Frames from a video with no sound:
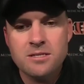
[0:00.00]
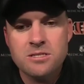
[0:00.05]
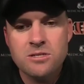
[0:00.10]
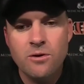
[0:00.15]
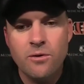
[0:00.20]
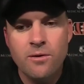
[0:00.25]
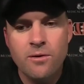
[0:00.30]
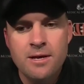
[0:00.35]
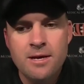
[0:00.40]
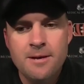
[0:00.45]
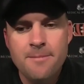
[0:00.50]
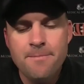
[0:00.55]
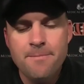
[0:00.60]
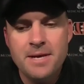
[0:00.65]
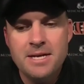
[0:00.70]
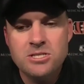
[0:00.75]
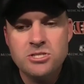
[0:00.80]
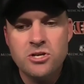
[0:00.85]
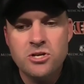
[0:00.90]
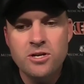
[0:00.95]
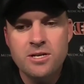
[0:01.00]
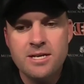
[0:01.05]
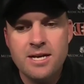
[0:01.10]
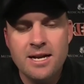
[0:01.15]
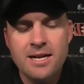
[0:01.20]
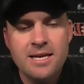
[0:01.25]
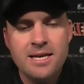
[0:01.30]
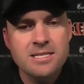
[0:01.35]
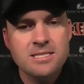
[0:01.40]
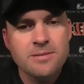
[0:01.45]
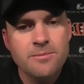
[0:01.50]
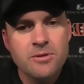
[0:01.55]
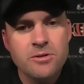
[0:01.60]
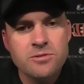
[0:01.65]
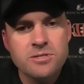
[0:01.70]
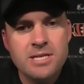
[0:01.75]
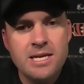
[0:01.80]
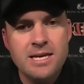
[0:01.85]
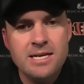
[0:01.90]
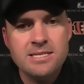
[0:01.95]
So it's good to kind of get some of
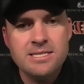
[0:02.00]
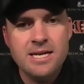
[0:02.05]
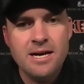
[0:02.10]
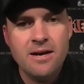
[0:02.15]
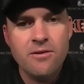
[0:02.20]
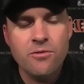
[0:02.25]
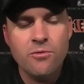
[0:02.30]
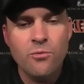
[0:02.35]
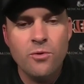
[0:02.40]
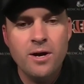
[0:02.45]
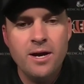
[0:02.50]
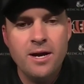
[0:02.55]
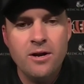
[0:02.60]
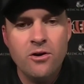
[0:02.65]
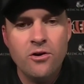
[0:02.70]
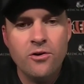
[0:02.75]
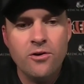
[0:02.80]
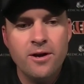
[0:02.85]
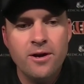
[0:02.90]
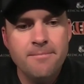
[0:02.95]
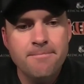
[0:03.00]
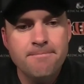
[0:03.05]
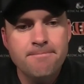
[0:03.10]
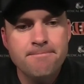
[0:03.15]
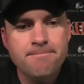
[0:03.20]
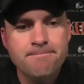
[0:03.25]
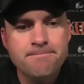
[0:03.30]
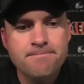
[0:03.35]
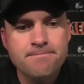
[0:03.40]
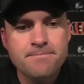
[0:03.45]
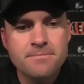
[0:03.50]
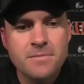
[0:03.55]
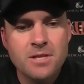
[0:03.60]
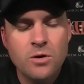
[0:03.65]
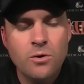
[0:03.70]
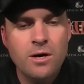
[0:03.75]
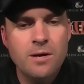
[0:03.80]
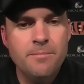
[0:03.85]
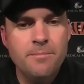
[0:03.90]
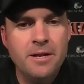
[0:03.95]
those kinks out of the way early.
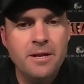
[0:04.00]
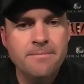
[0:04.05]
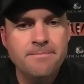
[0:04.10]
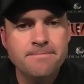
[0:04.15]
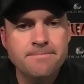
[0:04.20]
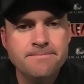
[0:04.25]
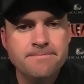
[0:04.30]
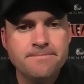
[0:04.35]
Go ahead, Ben.